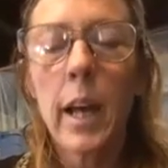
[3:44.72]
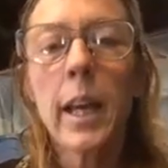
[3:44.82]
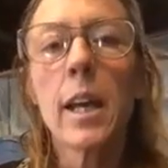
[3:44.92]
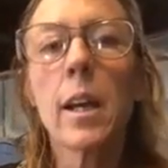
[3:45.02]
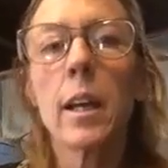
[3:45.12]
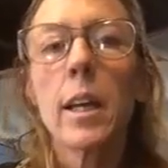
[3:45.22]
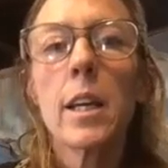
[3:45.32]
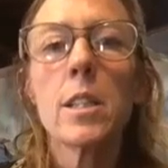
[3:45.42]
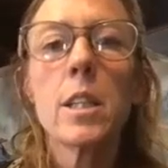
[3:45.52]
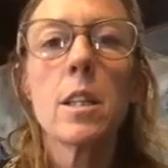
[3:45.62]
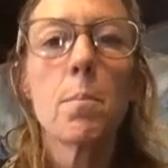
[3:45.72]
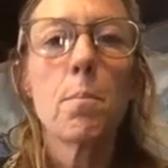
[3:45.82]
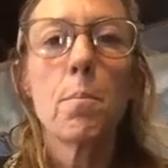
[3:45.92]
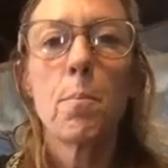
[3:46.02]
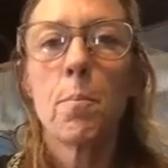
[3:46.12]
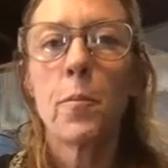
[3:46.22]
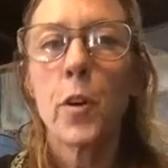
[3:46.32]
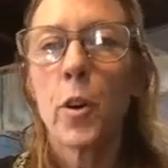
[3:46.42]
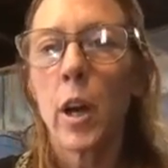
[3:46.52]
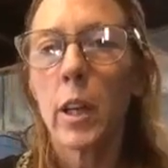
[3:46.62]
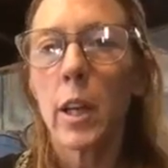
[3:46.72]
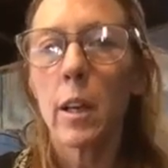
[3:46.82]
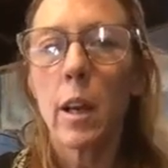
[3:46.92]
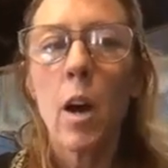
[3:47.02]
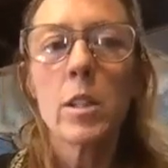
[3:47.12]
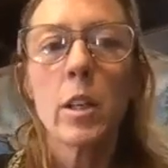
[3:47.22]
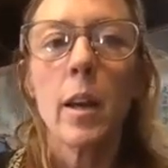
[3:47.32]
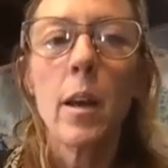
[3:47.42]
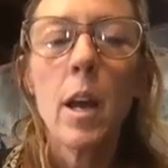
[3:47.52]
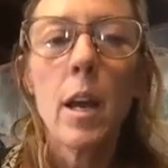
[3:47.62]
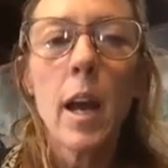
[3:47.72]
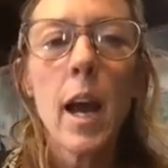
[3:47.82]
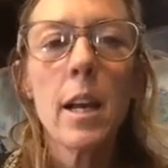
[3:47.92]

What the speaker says: I can't see the photo. Oh, it's okay. And